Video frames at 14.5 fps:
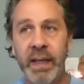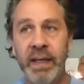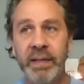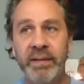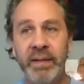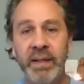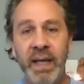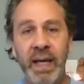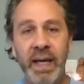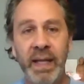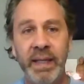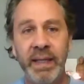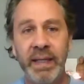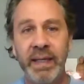It's
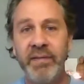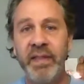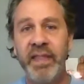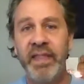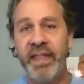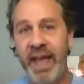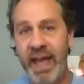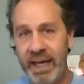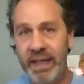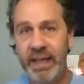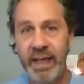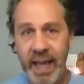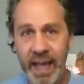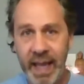not even that
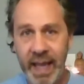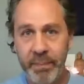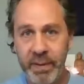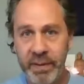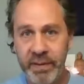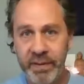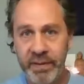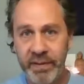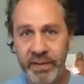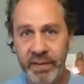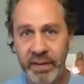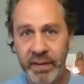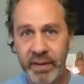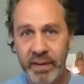it happens,
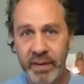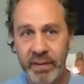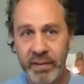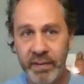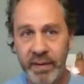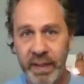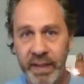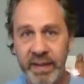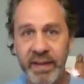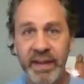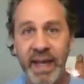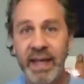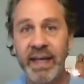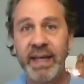right?
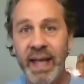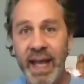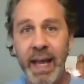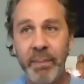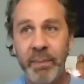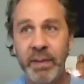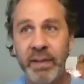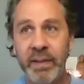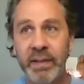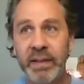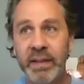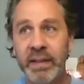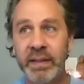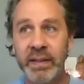That it happened,
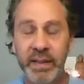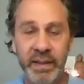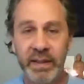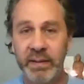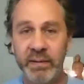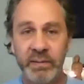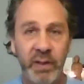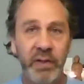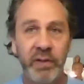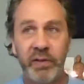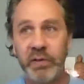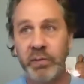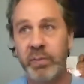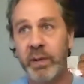the
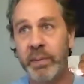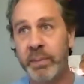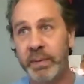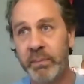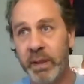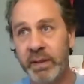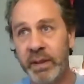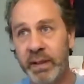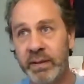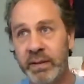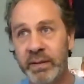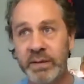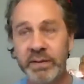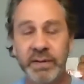supermarket
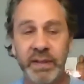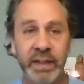closed.